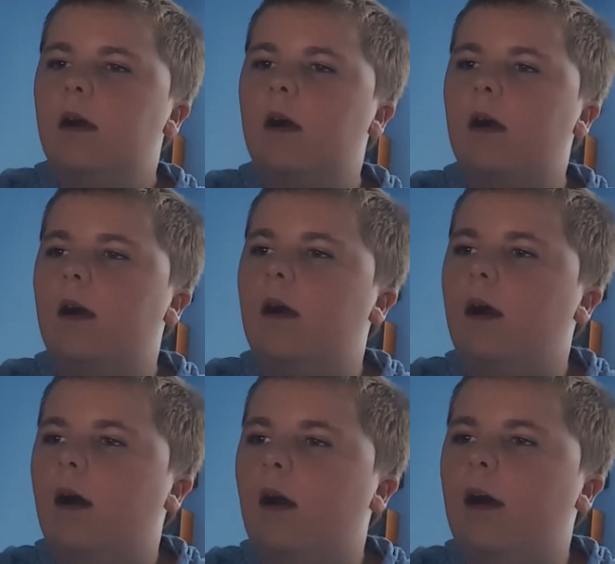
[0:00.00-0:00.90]

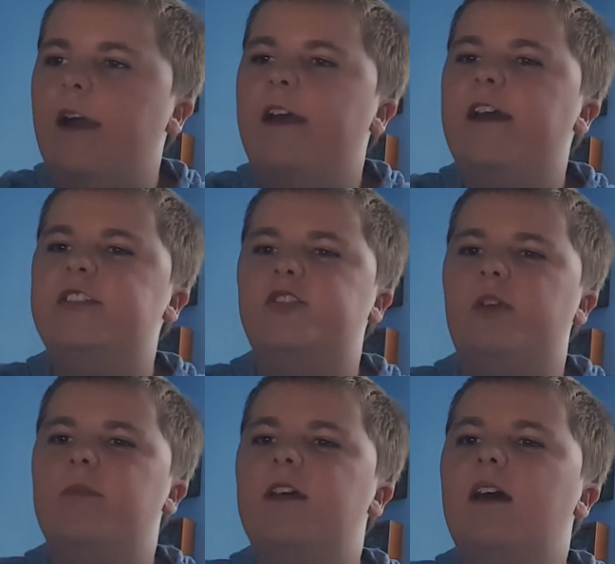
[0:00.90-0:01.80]
Hey, it's a
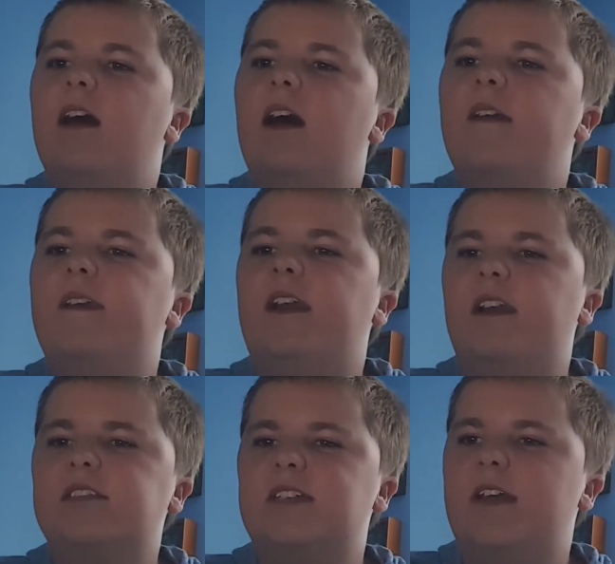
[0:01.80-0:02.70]
dream. And then I
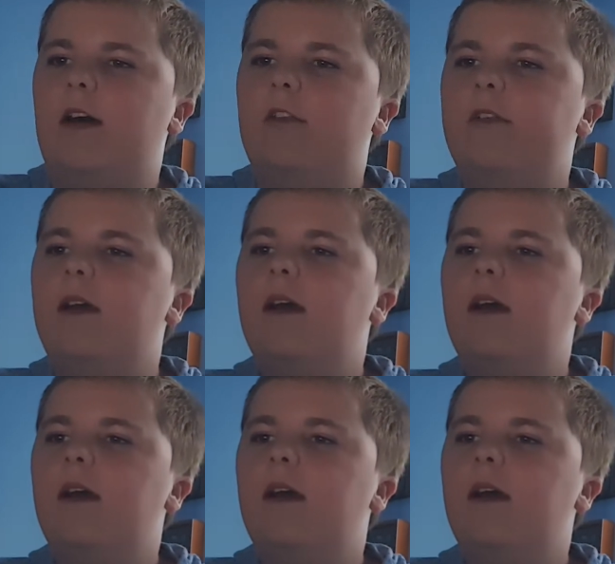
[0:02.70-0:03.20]
knocked the head off.